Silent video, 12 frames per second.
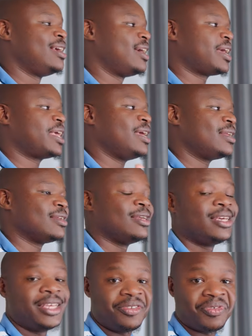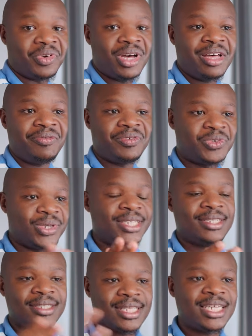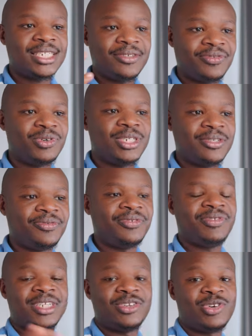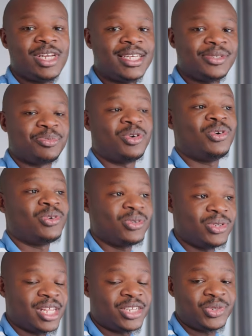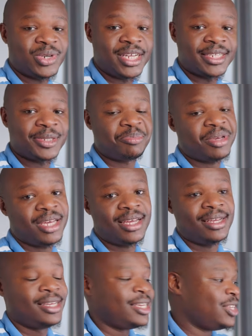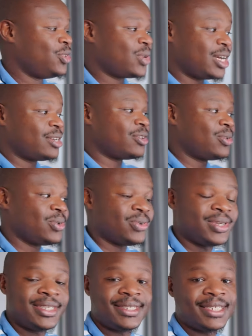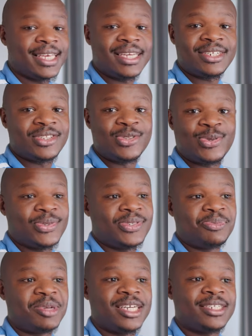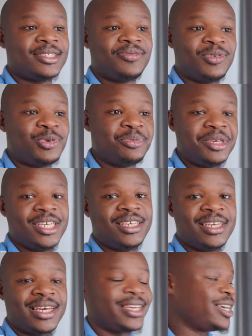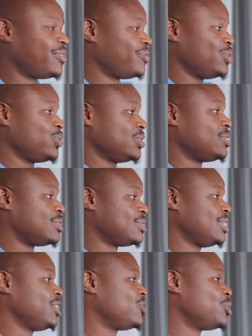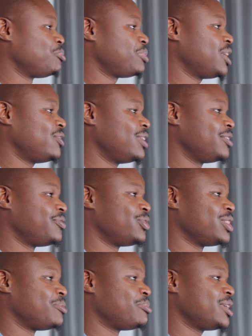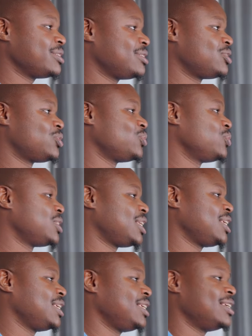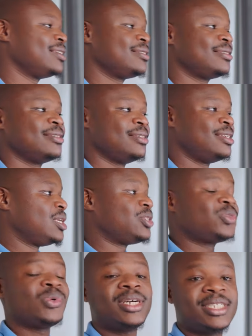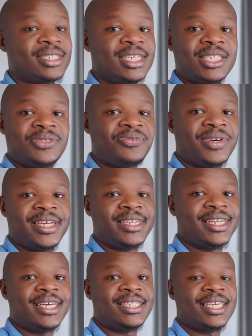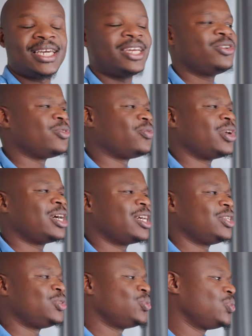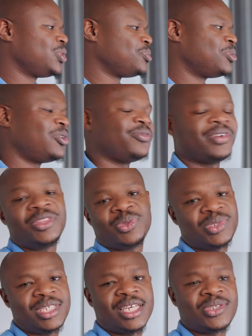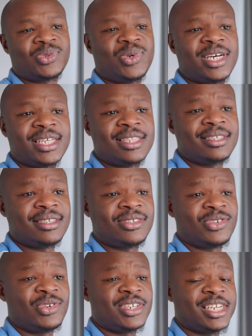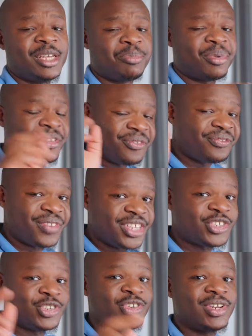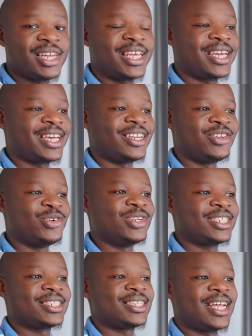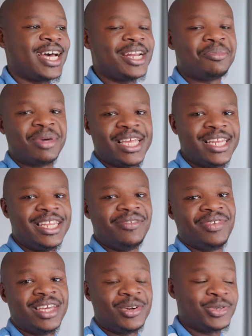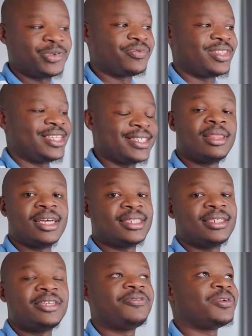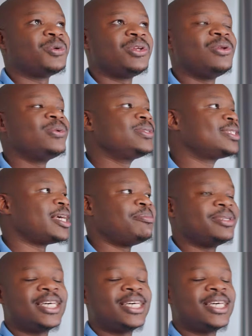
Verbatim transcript: Again, if you have twenty, thirty, forty, fifty dollars more that you can spare, you can always get those. But for me, I have used Silicon Power for the past two, three years. It's worked just fine, and the kind of work I do is more of enthusiast work. This is not really professional, like I don't earn my living out of this, that if I would lose some